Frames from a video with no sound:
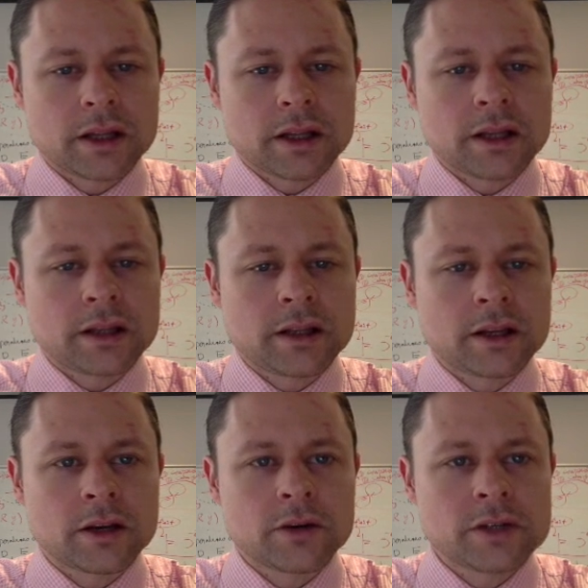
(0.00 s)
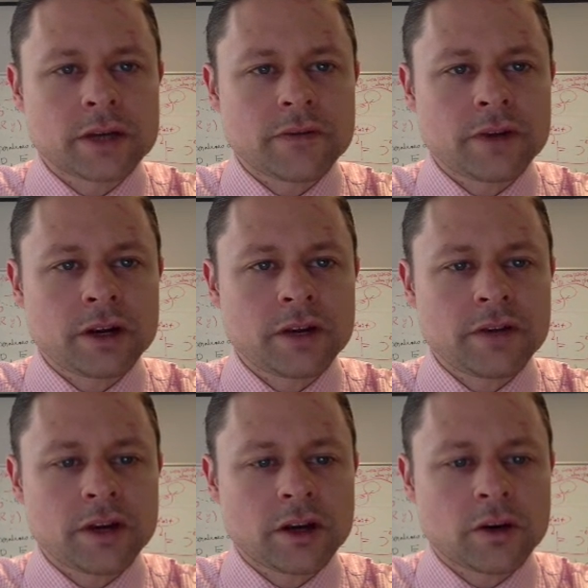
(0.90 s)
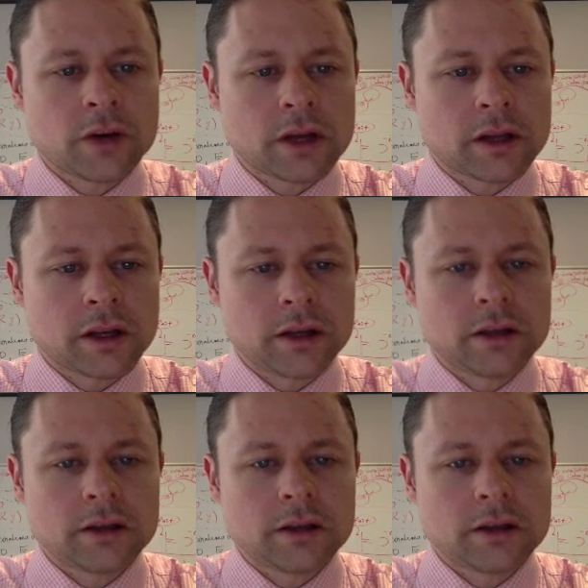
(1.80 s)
it goes up very, very quickly.